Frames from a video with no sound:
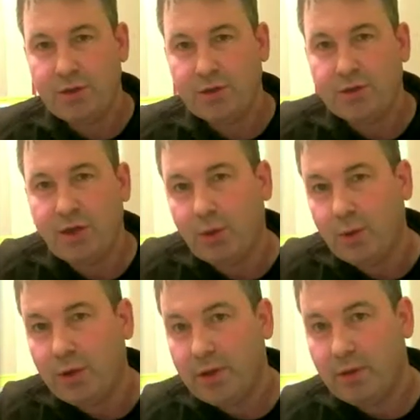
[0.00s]
So
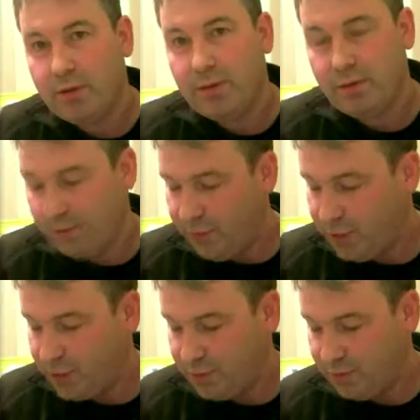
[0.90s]
the
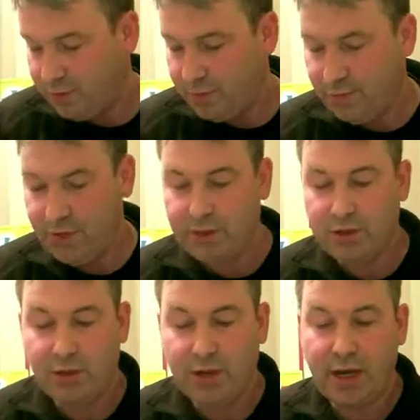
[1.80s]
first thing to
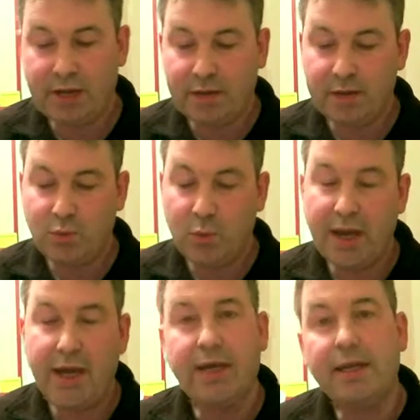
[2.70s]
look at is
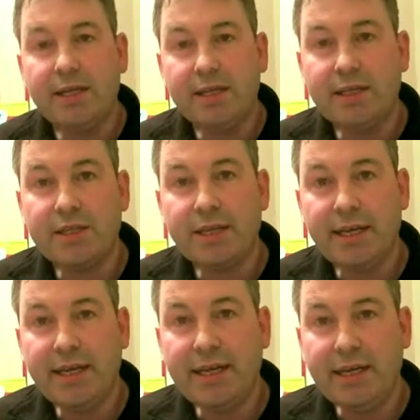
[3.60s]
where does an
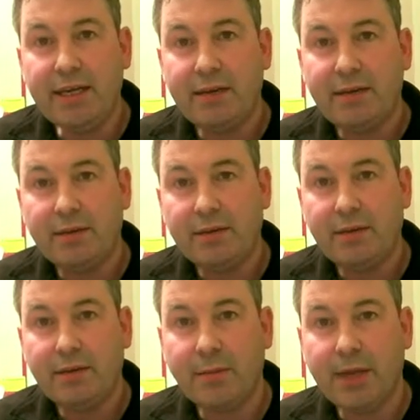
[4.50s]
E
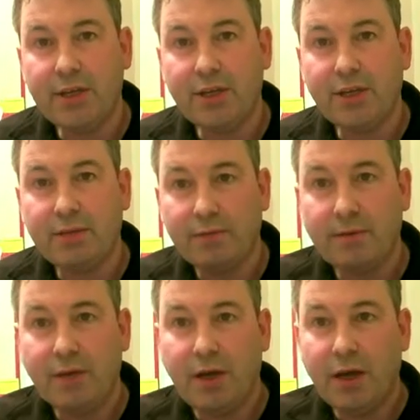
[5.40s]
major
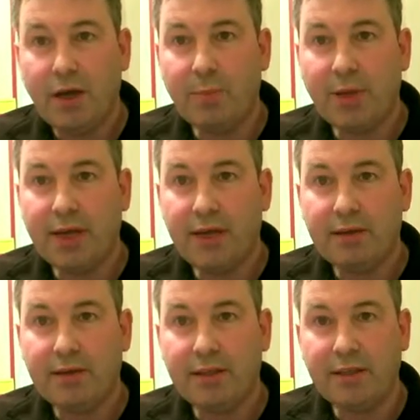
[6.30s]
appear
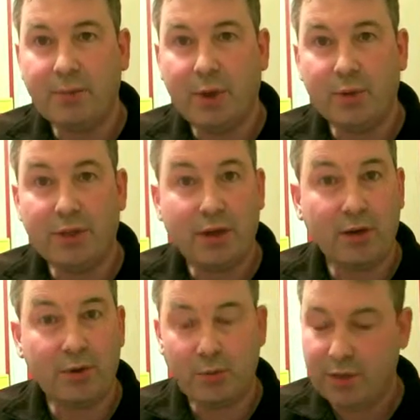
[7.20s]
in the mode
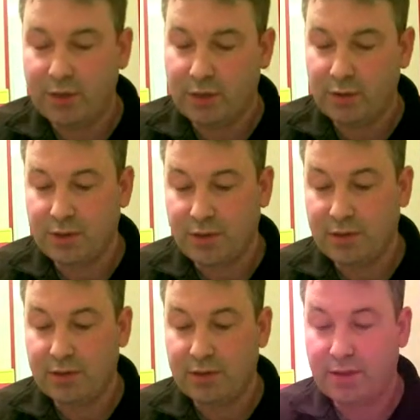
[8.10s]
decoder windows,
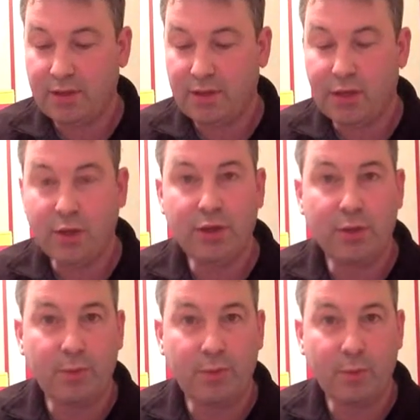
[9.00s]
and it can only go
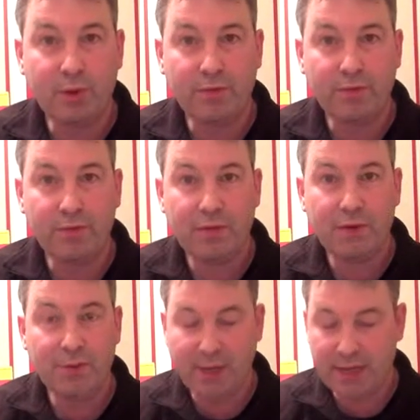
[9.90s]
in one of
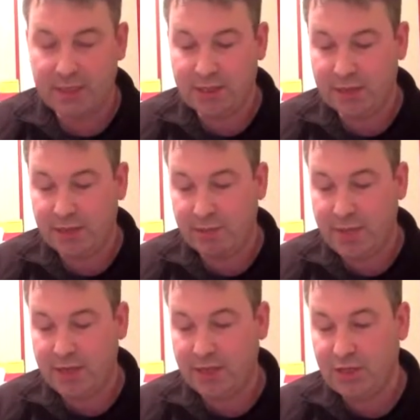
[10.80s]
three places: the
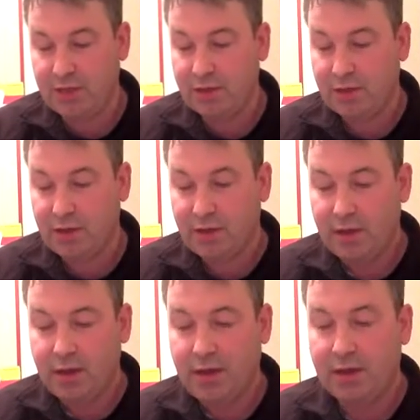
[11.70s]
major
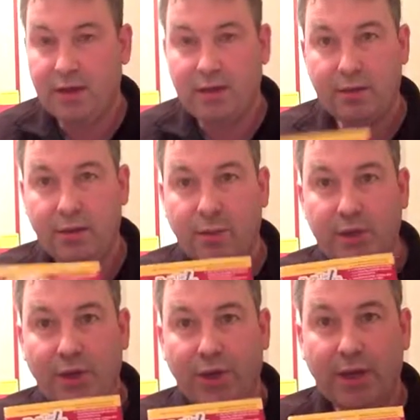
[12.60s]

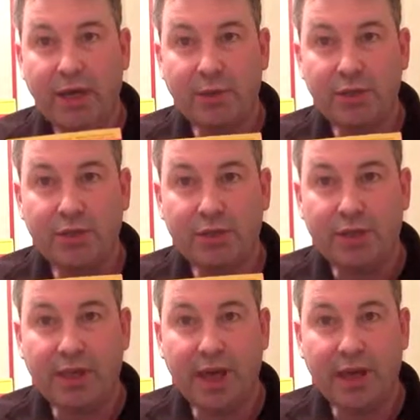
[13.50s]
window here, which is
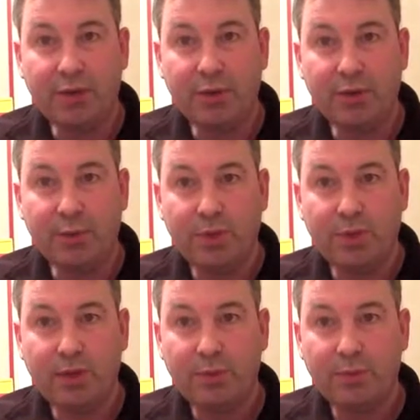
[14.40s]
the Ionian window,